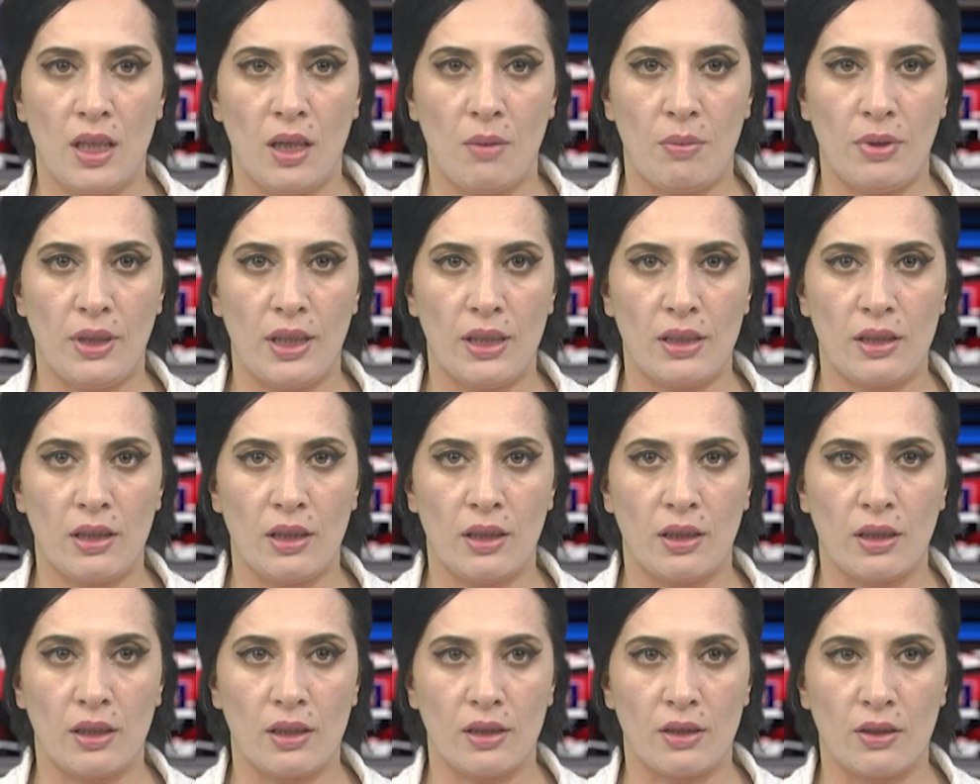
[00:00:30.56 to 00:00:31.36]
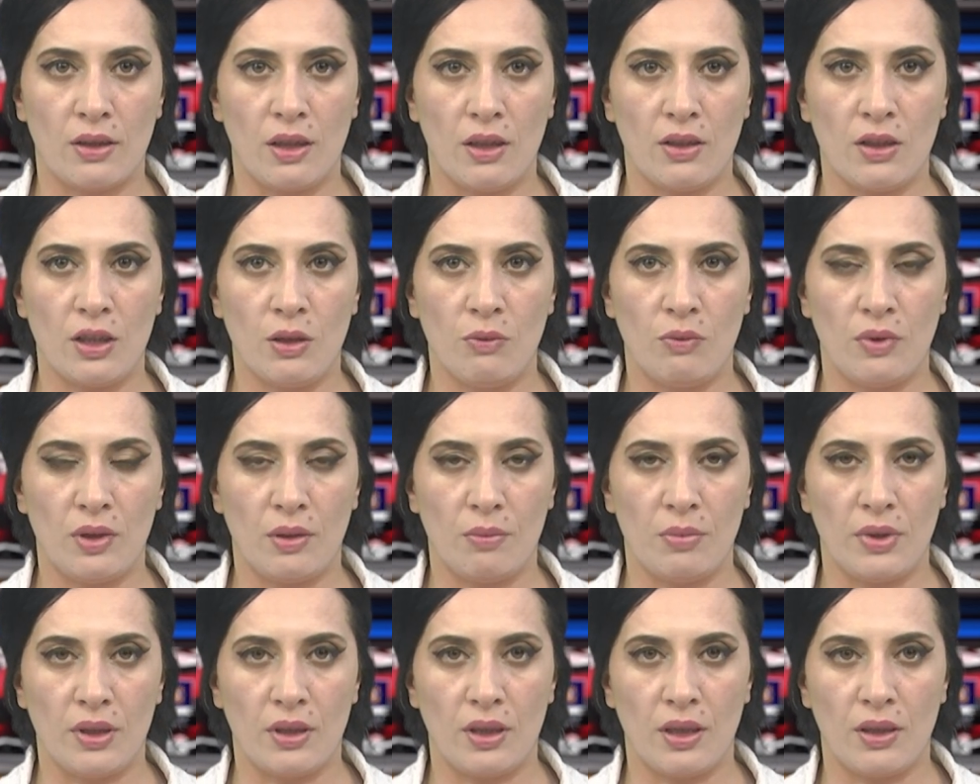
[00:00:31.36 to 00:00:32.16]
Blasting construction will
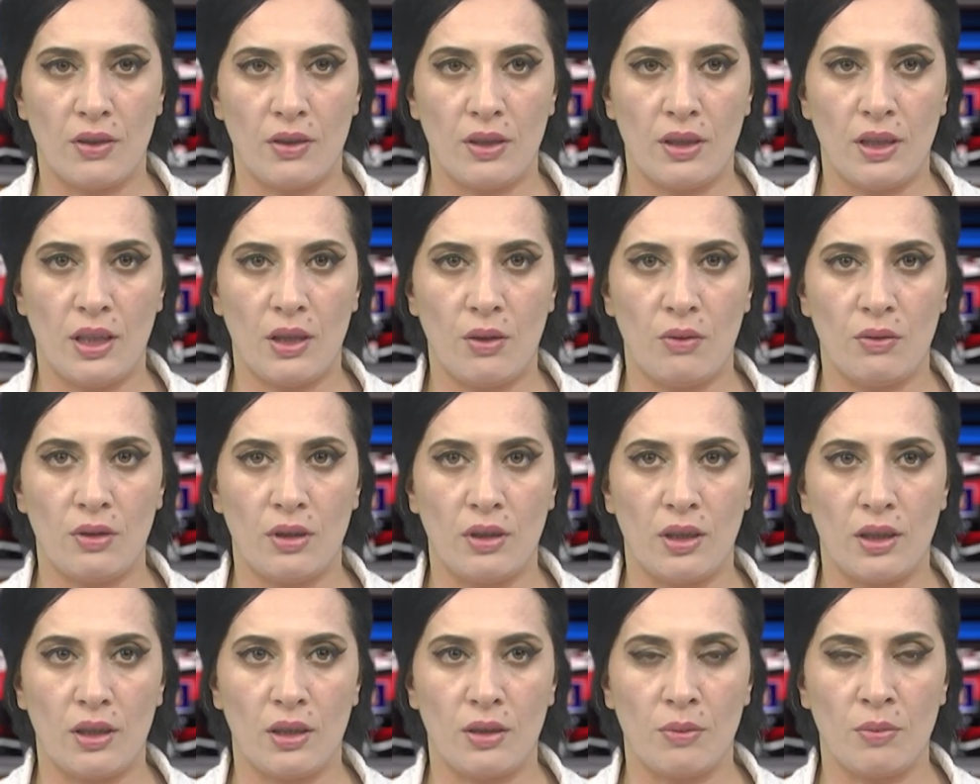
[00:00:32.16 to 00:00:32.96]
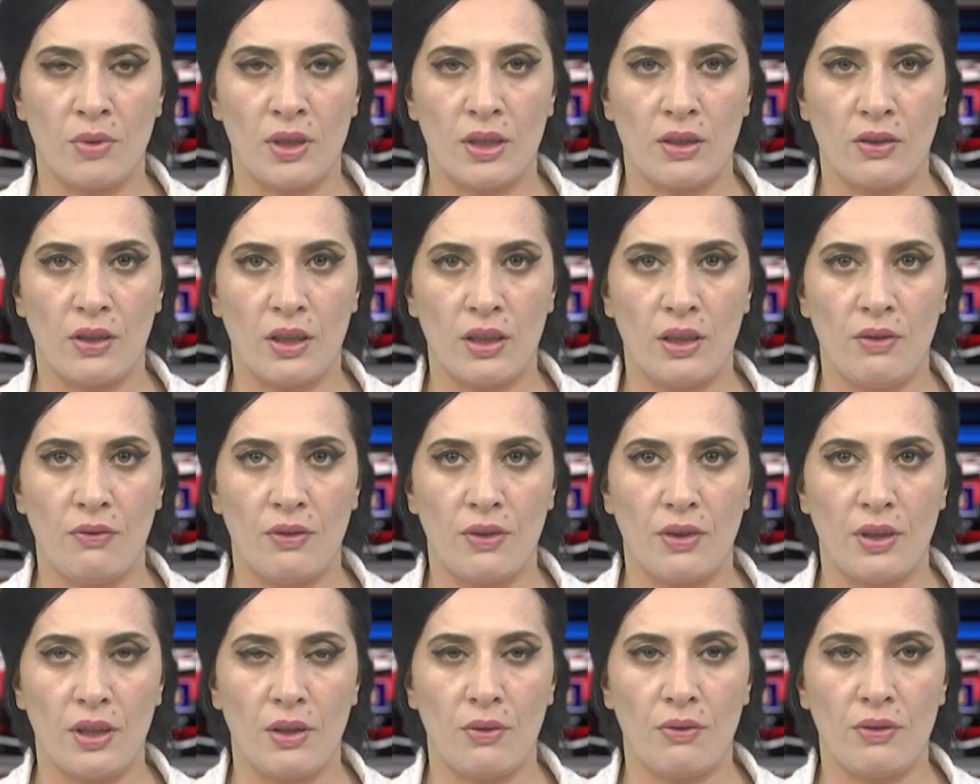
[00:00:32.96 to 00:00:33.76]
be carried out in an administrative
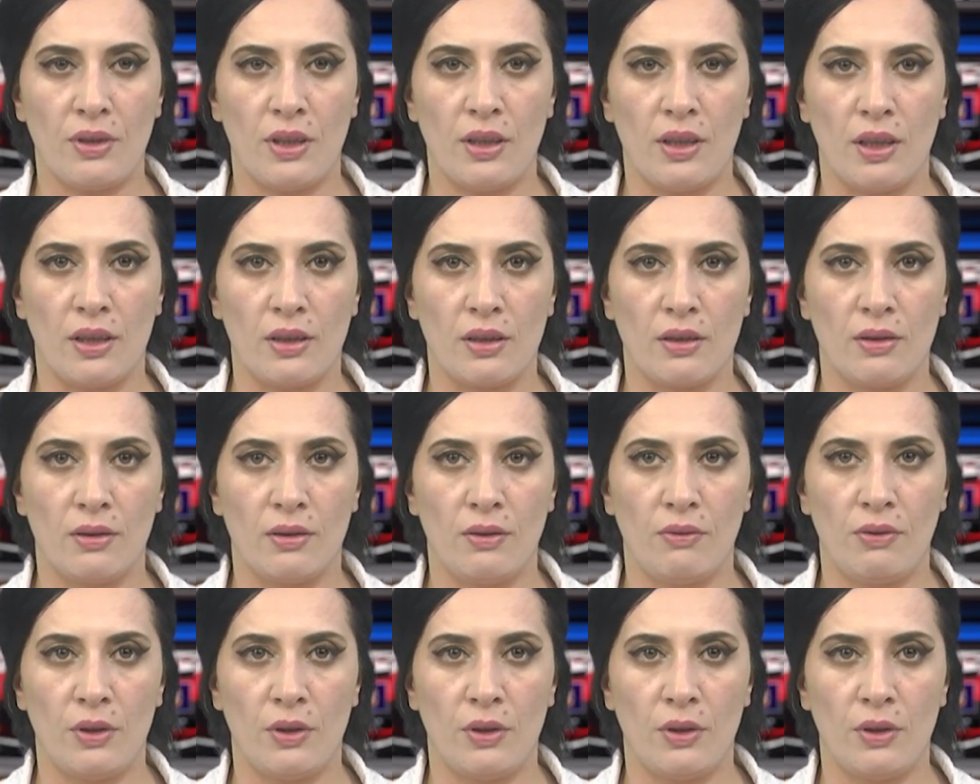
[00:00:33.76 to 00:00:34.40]
area of Kirants.